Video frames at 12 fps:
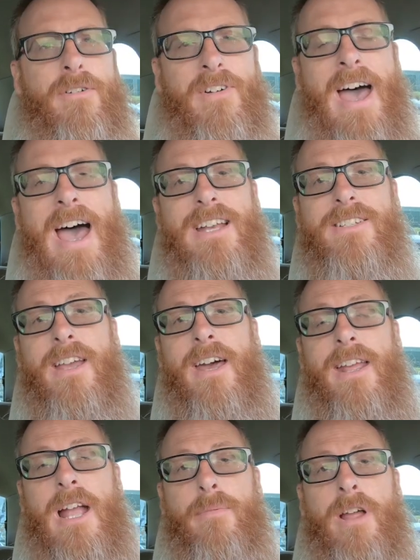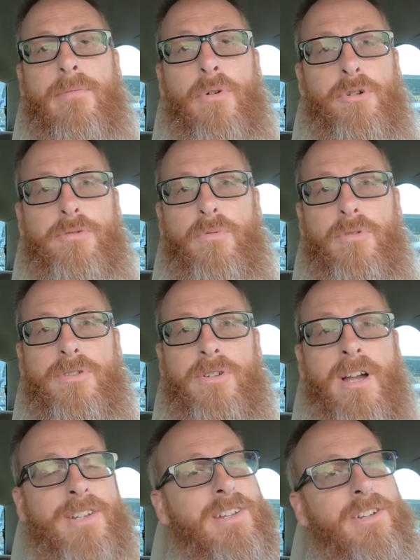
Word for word: Fast at Hammerdown Motorsports. So guys, stay